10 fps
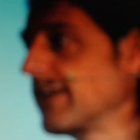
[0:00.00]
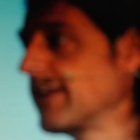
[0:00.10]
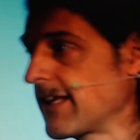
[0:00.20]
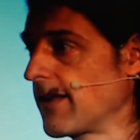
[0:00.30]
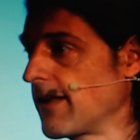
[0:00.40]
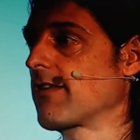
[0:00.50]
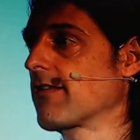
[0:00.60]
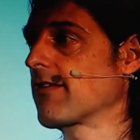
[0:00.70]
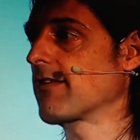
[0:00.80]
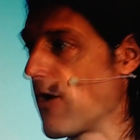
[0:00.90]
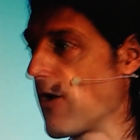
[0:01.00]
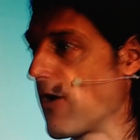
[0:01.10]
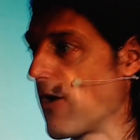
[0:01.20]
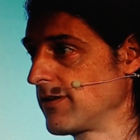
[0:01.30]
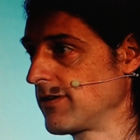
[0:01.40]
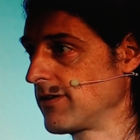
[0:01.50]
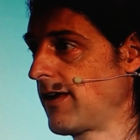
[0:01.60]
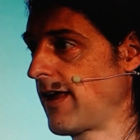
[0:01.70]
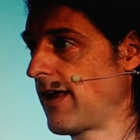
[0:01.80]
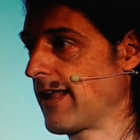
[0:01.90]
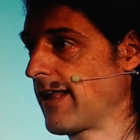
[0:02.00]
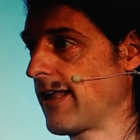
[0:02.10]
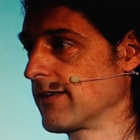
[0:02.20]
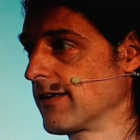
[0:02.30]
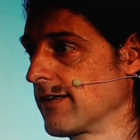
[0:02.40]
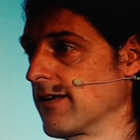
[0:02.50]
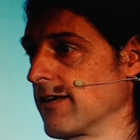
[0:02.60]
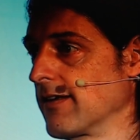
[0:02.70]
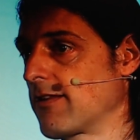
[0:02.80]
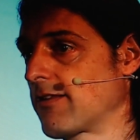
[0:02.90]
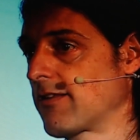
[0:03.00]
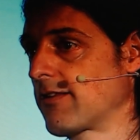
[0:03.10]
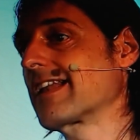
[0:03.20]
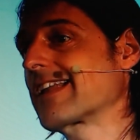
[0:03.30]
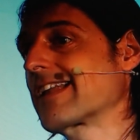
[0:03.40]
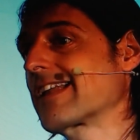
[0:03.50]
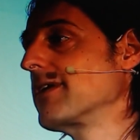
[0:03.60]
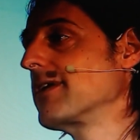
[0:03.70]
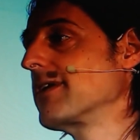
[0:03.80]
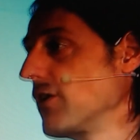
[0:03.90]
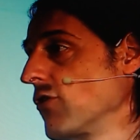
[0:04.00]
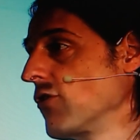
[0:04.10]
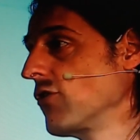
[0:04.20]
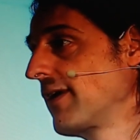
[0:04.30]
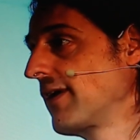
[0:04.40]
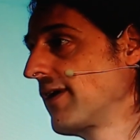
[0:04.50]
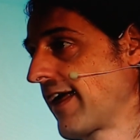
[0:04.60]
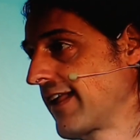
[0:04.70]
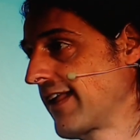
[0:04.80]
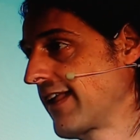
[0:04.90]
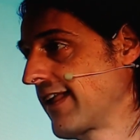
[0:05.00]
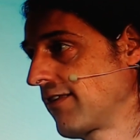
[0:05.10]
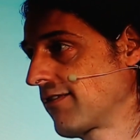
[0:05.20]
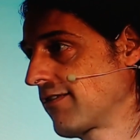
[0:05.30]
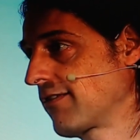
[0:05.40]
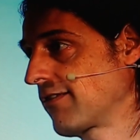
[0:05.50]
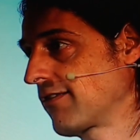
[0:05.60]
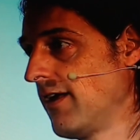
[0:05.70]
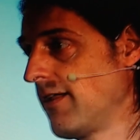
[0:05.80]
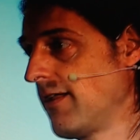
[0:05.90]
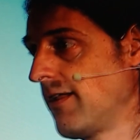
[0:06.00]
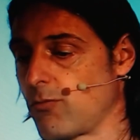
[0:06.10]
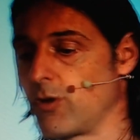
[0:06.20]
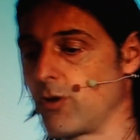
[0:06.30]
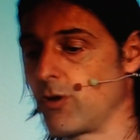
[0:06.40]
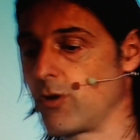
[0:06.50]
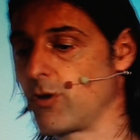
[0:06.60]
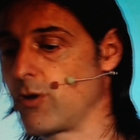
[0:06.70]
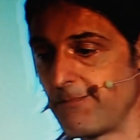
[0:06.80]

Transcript: taking the system out, and so that it cannot be abused by other entities. This is what he said.